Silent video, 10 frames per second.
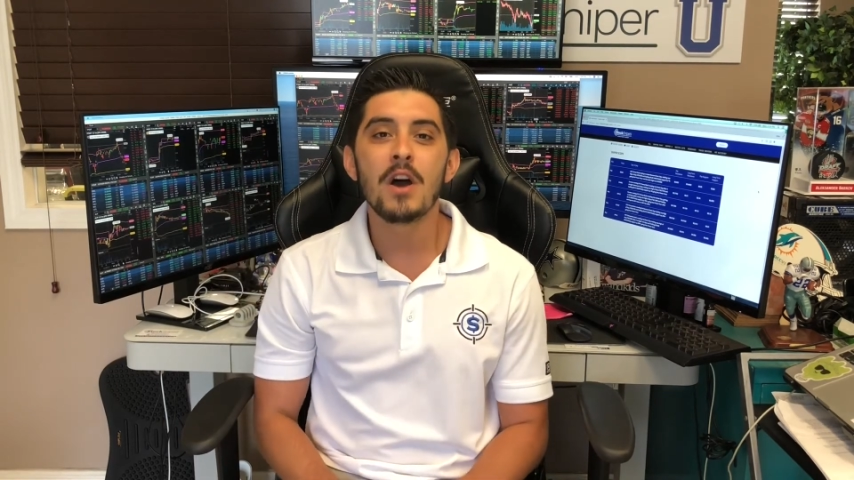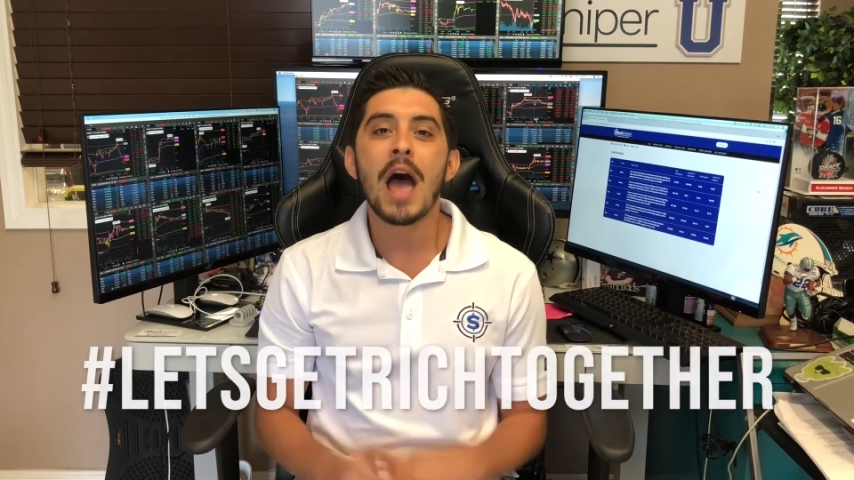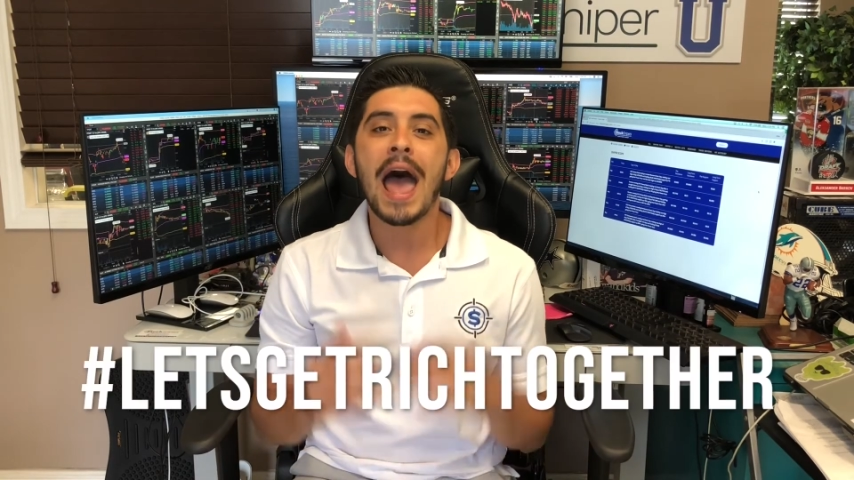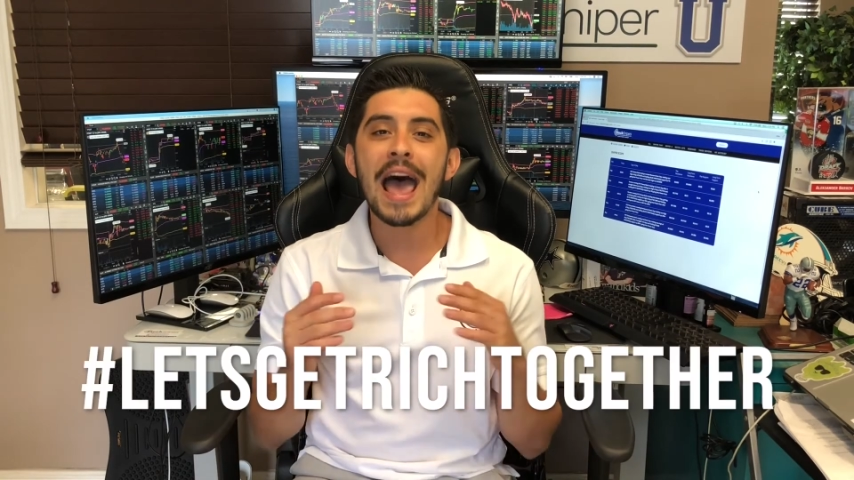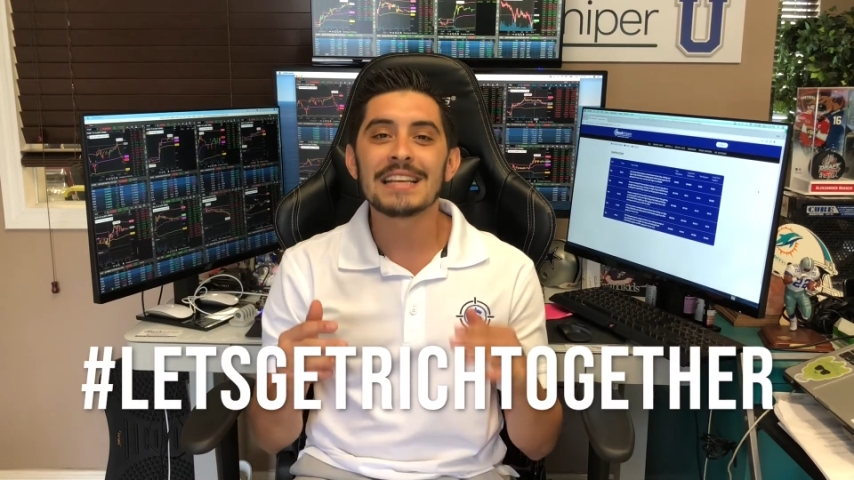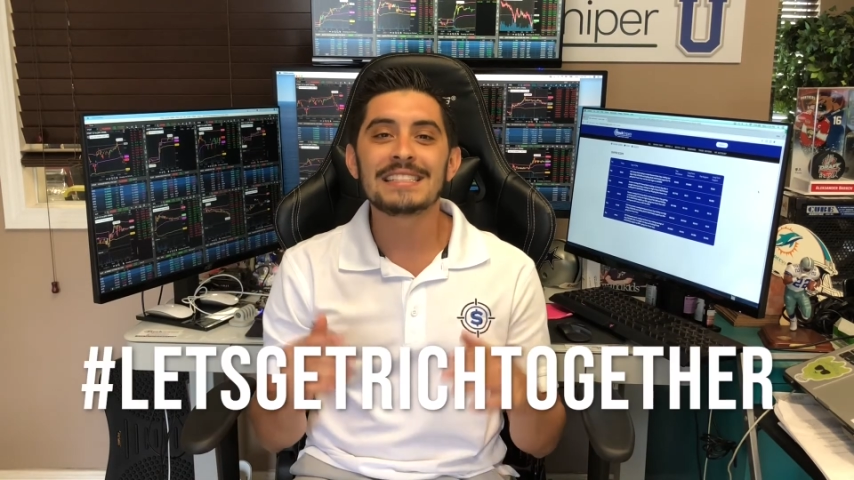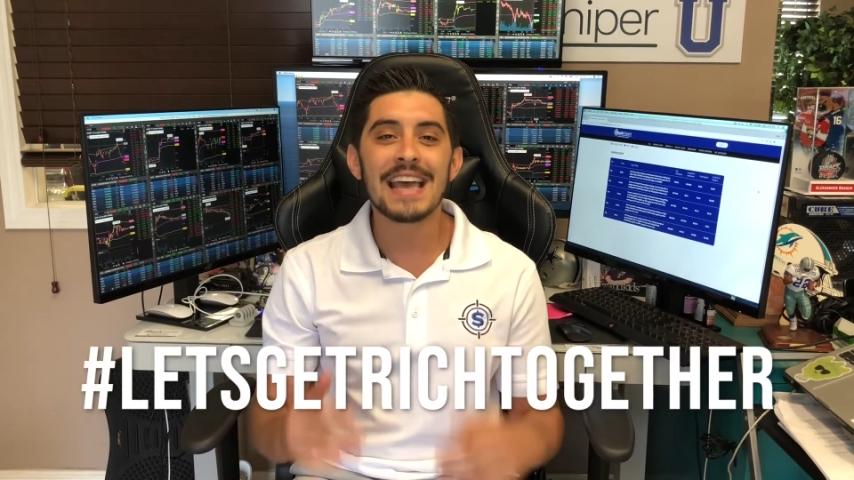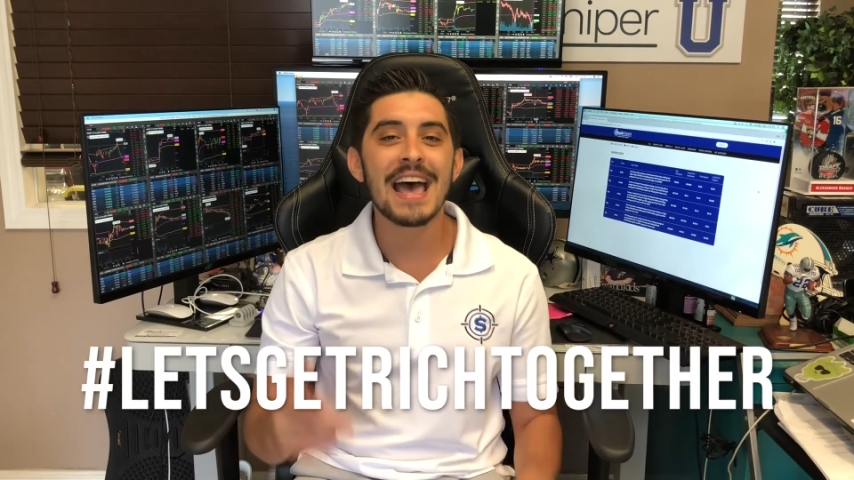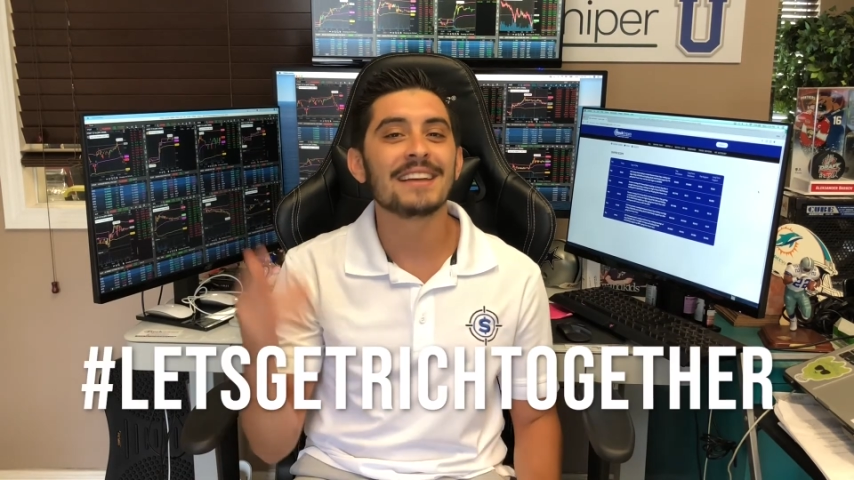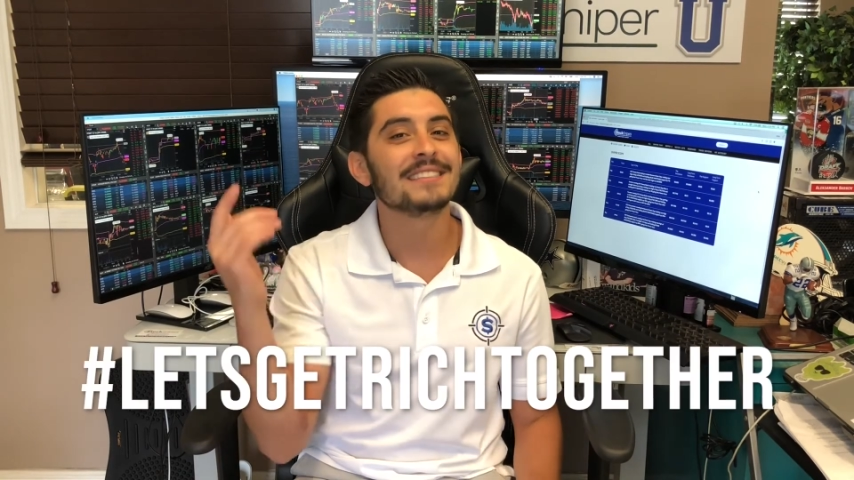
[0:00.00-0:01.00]

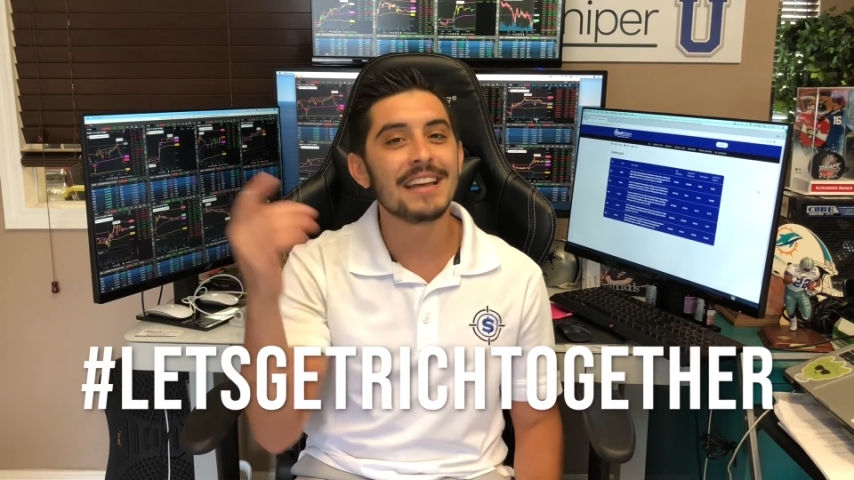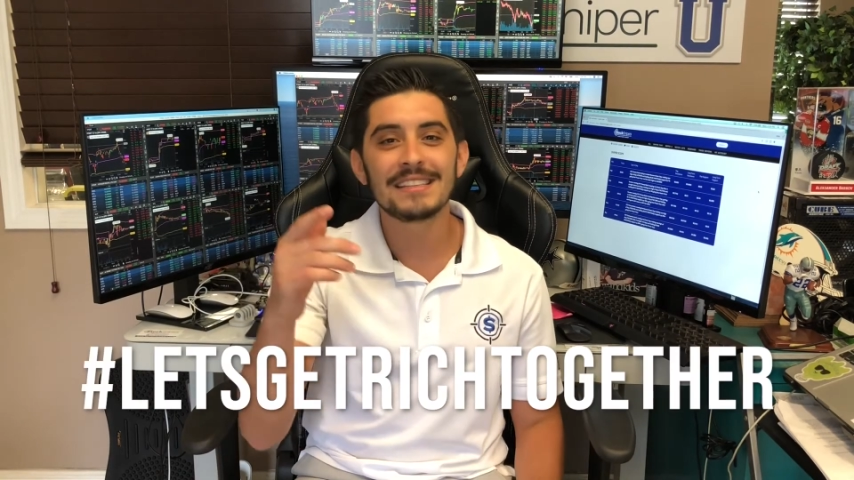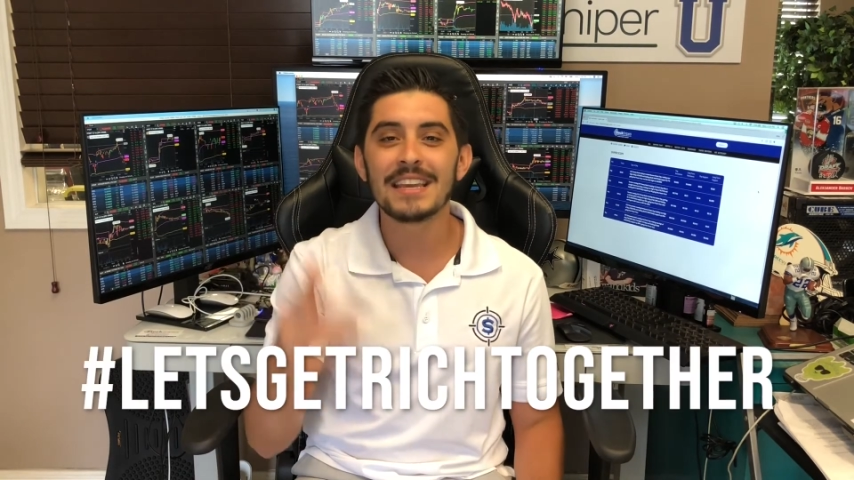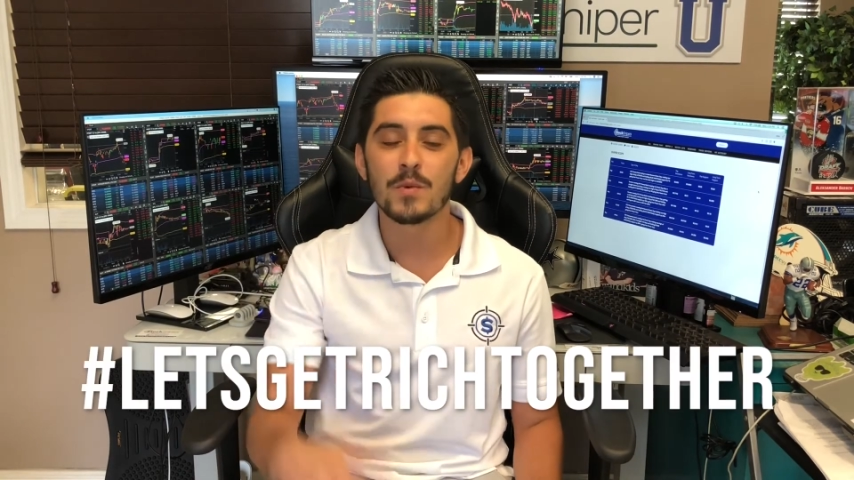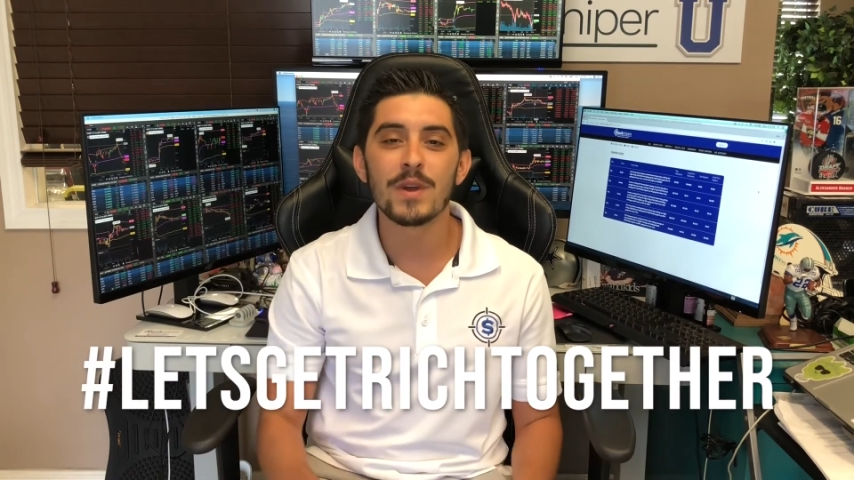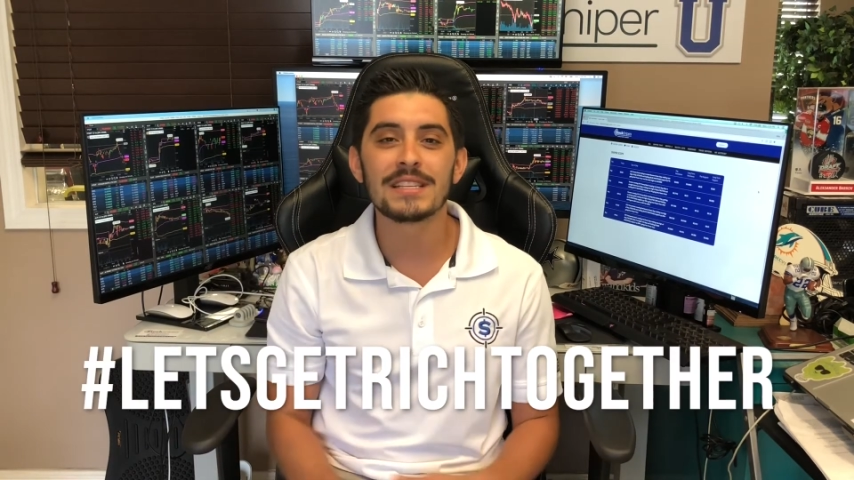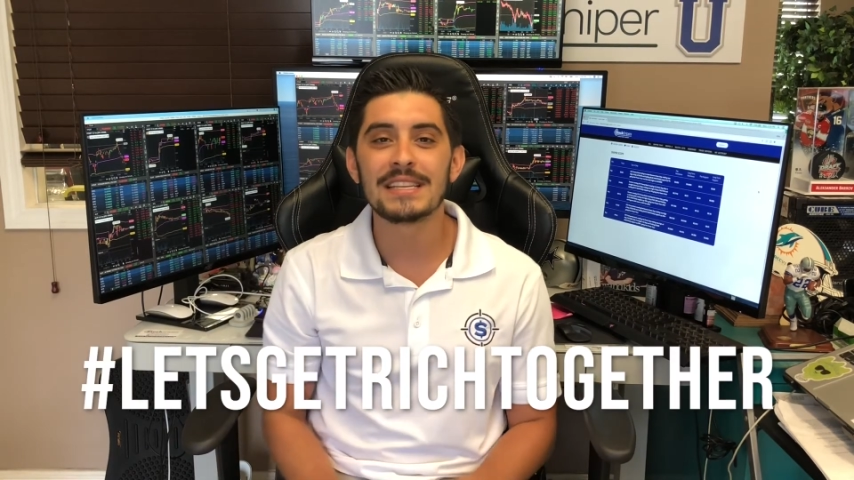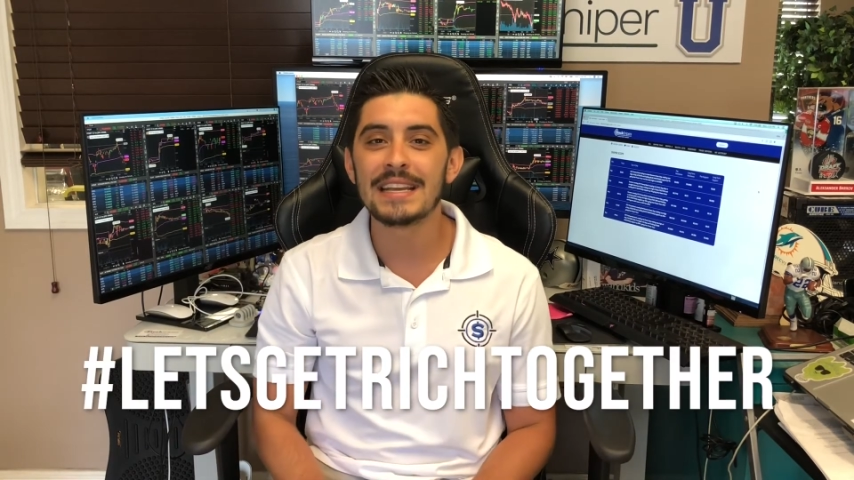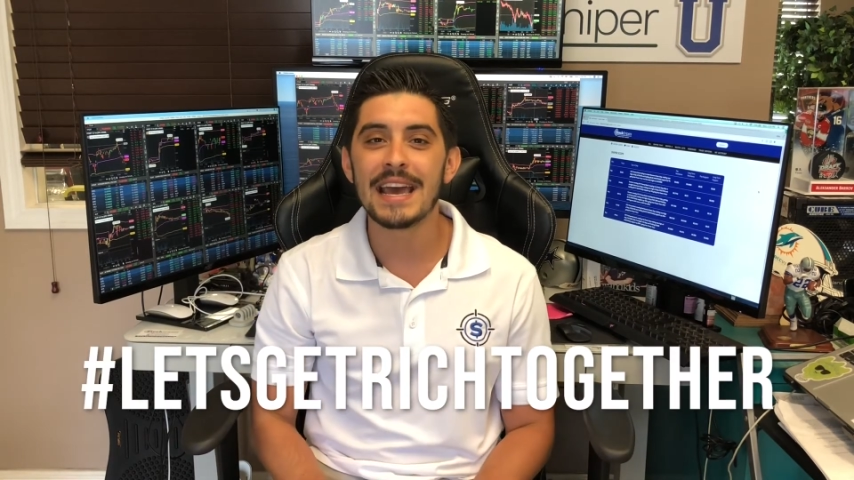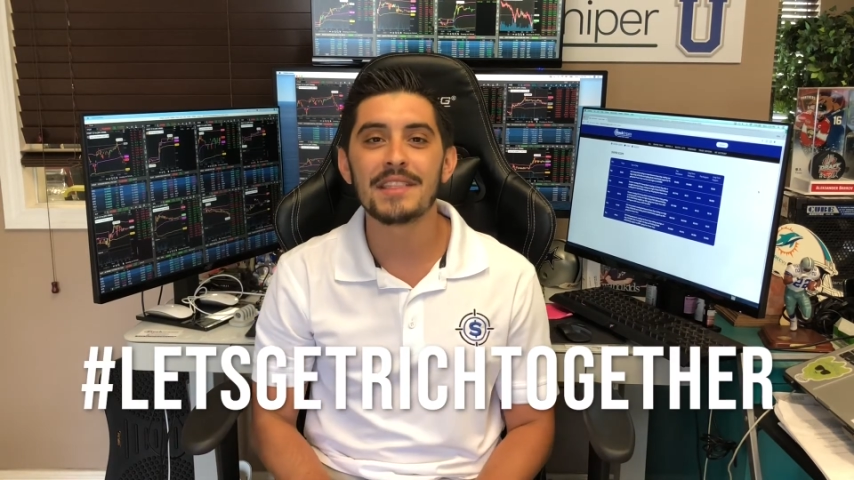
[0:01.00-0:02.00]
Hashtag let's get rich
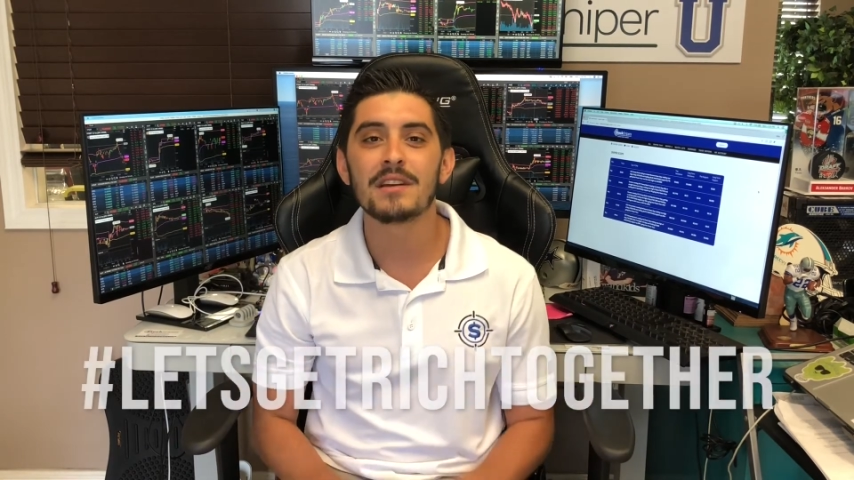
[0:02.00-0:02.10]
together.